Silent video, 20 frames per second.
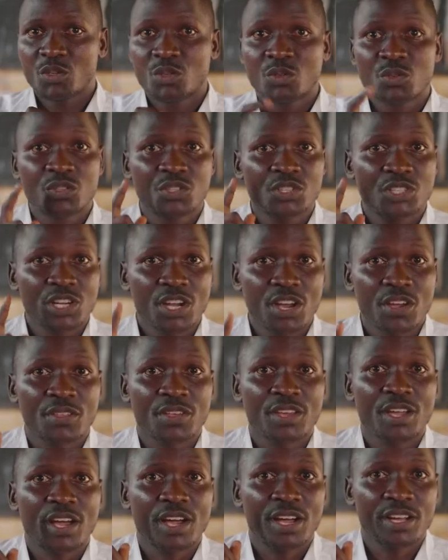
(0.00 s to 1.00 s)
to share
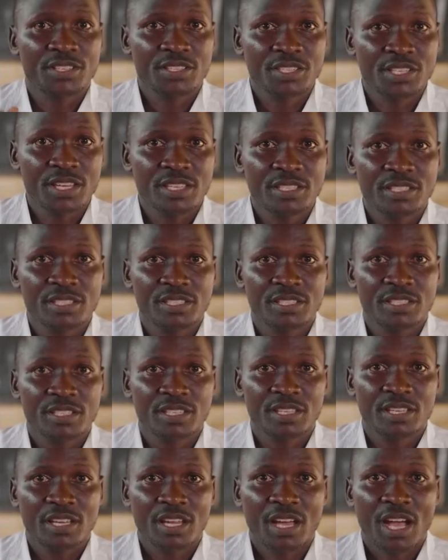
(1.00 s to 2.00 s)
their answers
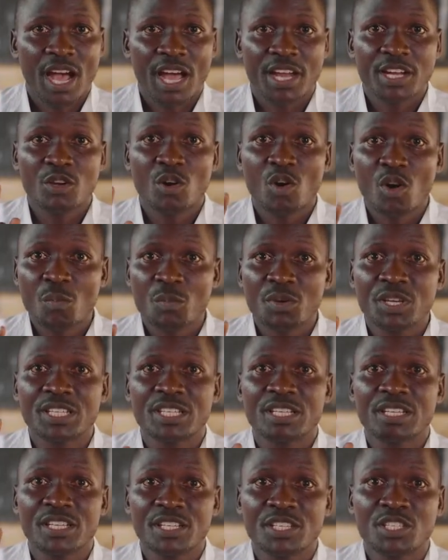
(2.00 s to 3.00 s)
and hope
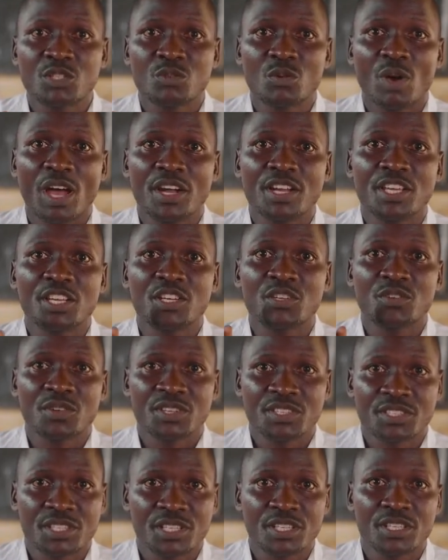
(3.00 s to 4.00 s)
it leads to an
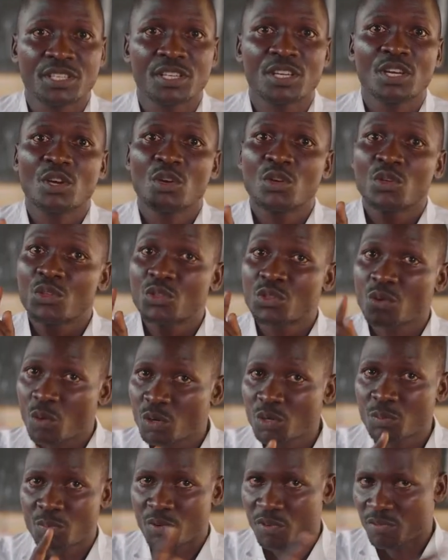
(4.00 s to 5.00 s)
interesting,
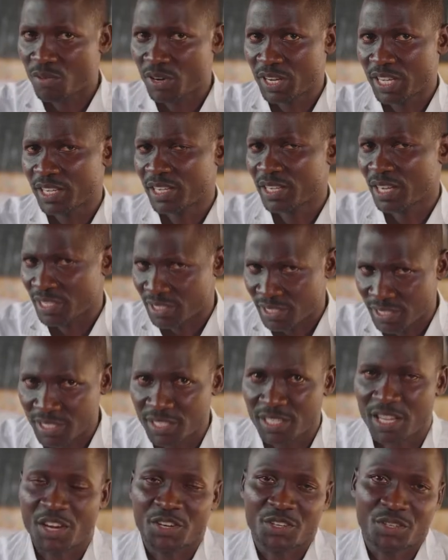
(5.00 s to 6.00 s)
thought-provoking class
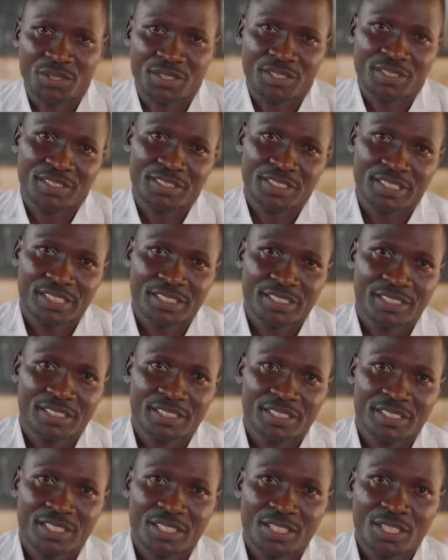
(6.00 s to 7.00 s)
discussion.
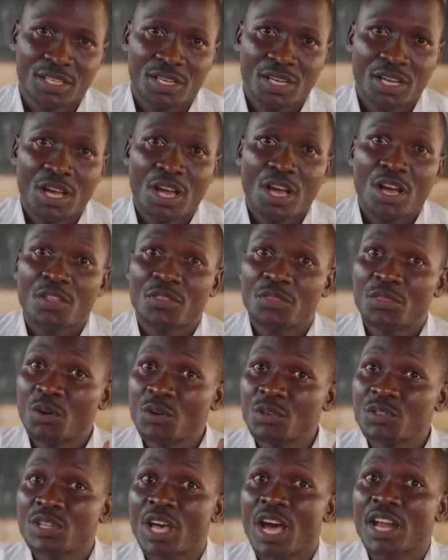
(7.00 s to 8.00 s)

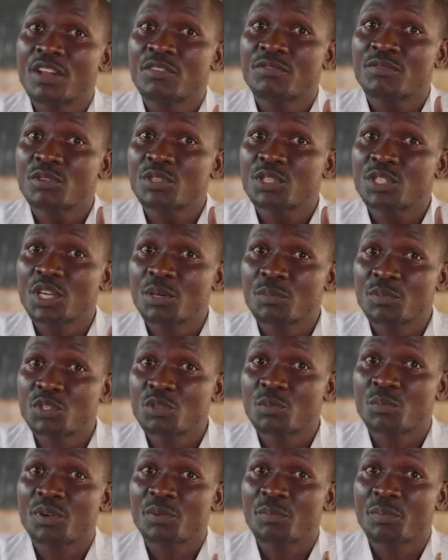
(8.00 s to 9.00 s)
Those are the 4 steps
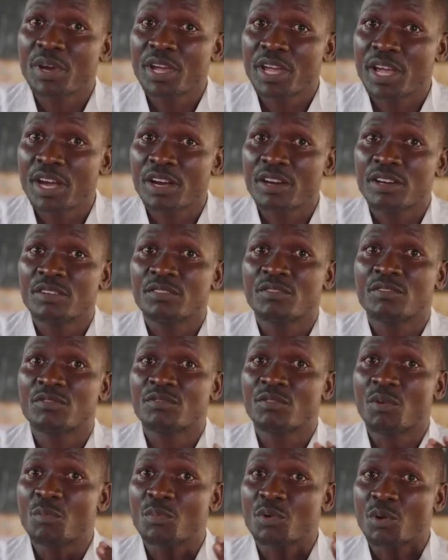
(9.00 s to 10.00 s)
to prepare
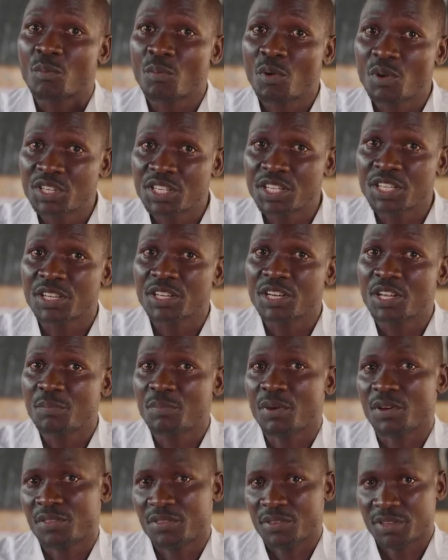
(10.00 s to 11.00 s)
for promoting
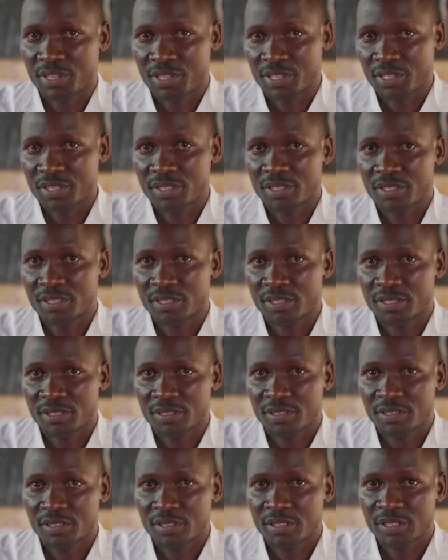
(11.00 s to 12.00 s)
deeper thinking.
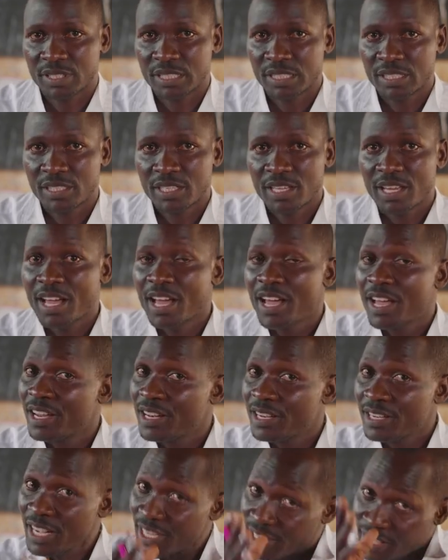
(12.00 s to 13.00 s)

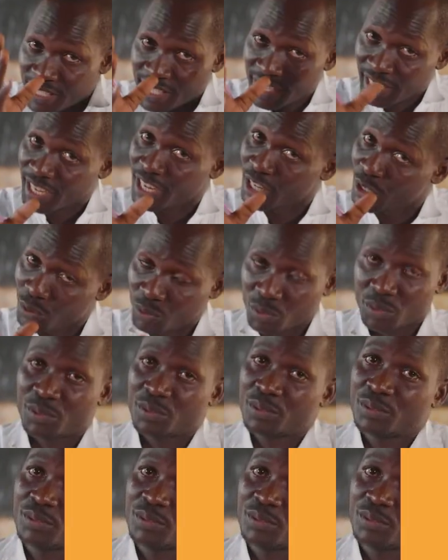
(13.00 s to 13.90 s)
Let's take a look